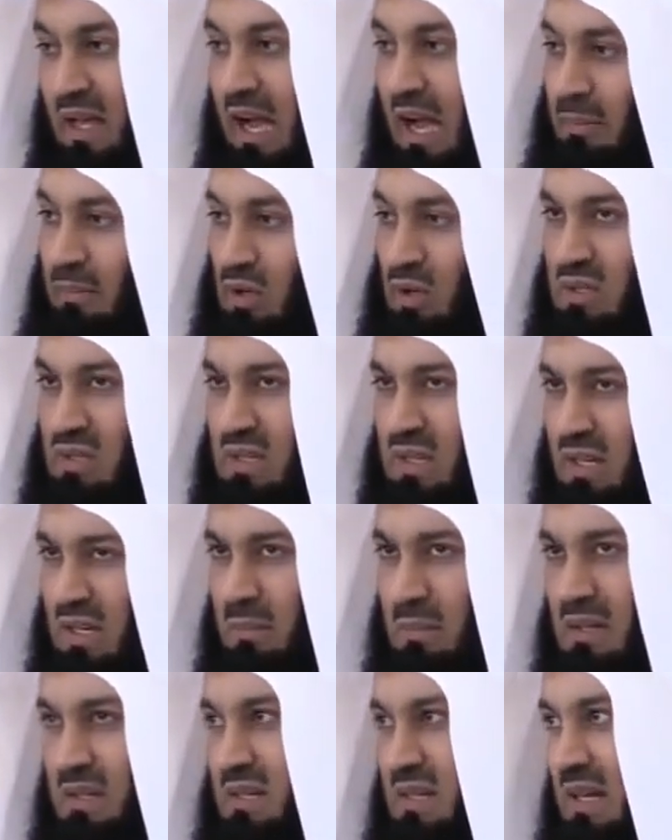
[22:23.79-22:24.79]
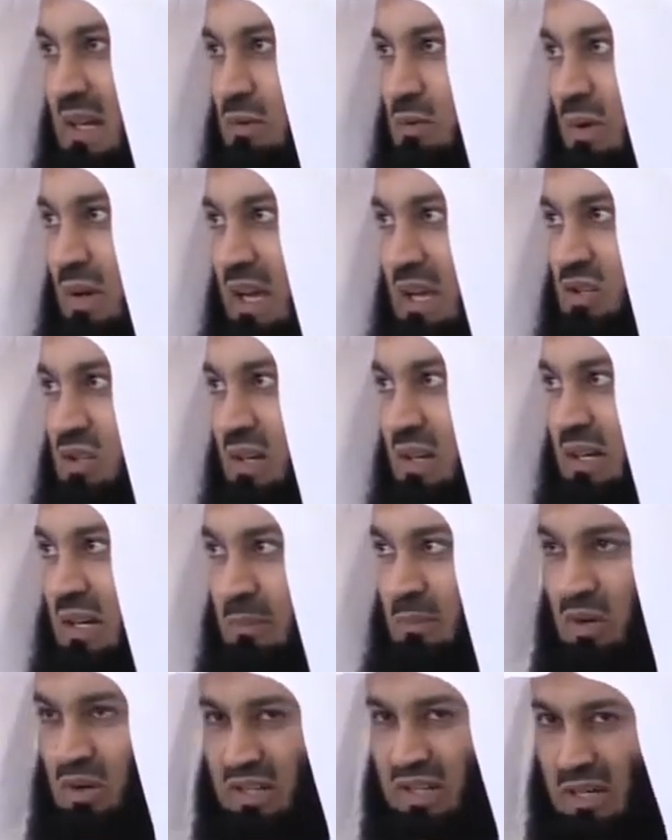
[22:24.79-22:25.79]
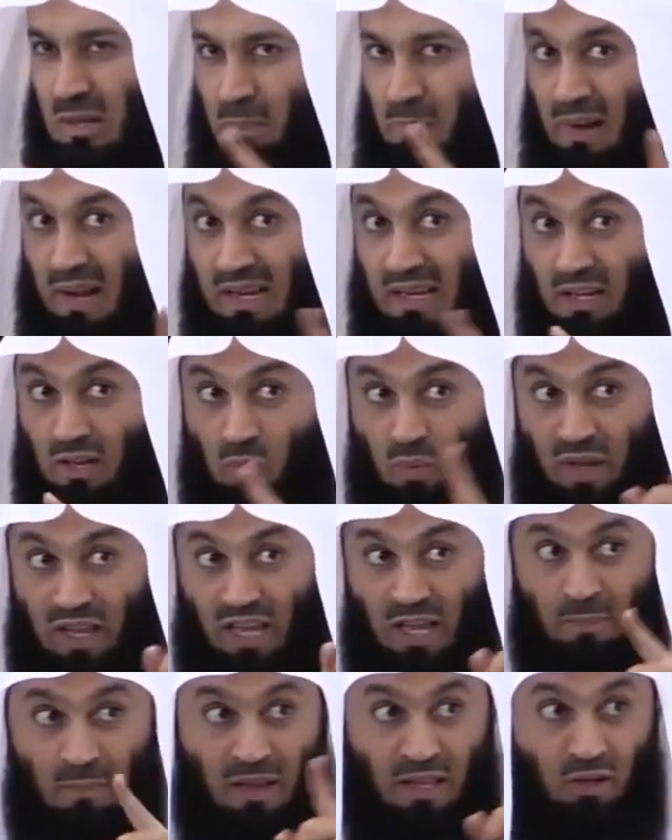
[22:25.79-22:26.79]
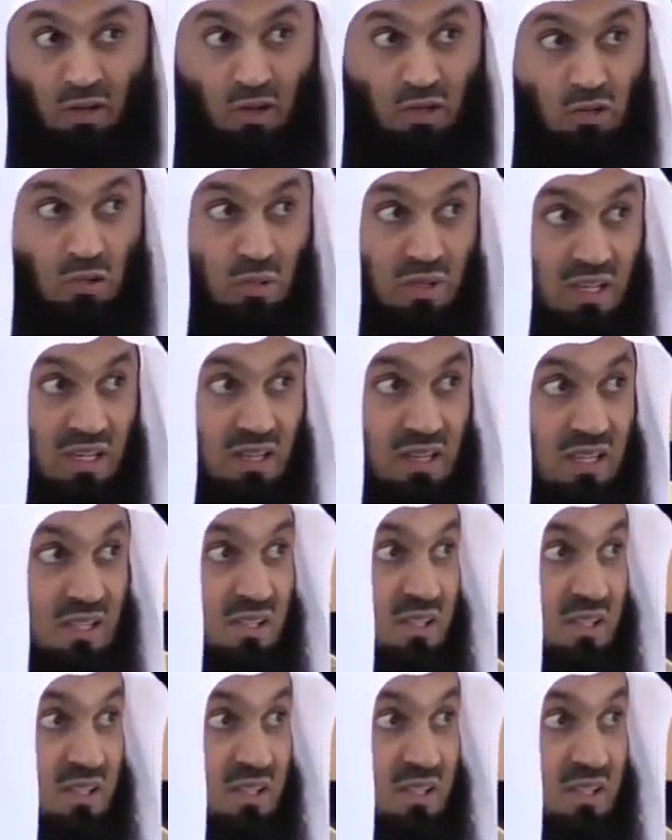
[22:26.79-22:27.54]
I'm concerned about Salat al-Asr, and I'm already planning, where am I going to read